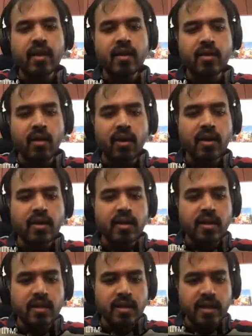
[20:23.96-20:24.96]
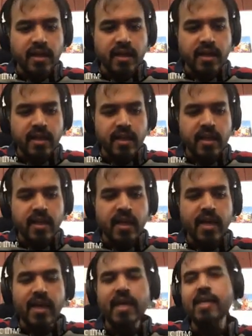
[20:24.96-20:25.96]
dot t
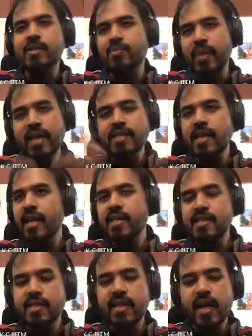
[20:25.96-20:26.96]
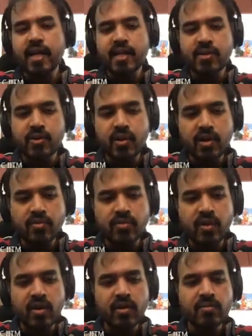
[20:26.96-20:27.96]
is basically syntactic sugar
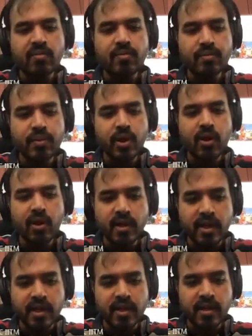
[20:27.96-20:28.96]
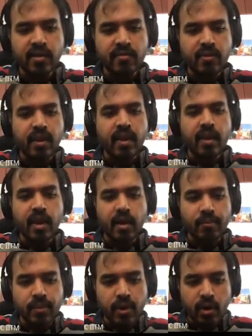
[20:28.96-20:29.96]
for pure t, a
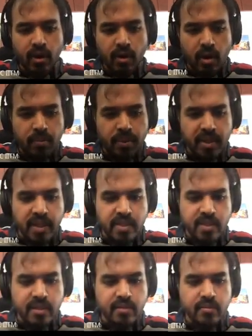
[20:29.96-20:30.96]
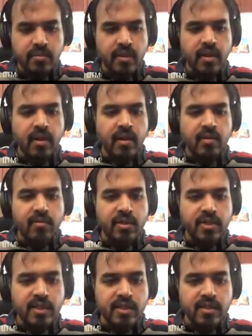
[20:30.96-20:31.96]
pure computation
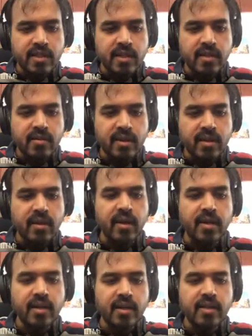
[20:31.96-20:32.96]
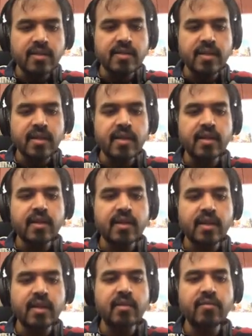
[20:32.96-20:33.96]
which returns a
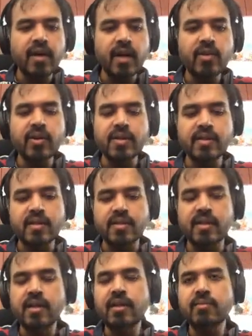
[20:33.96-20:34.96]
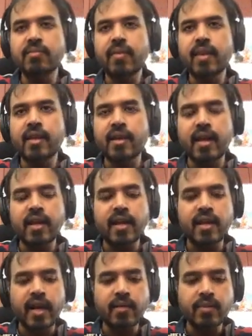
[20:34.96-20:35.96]
t value as a result, right? A
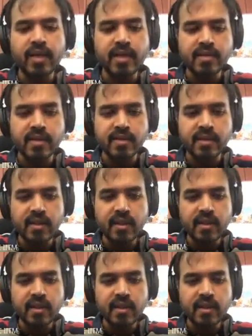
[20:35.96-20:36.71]
type t as a result,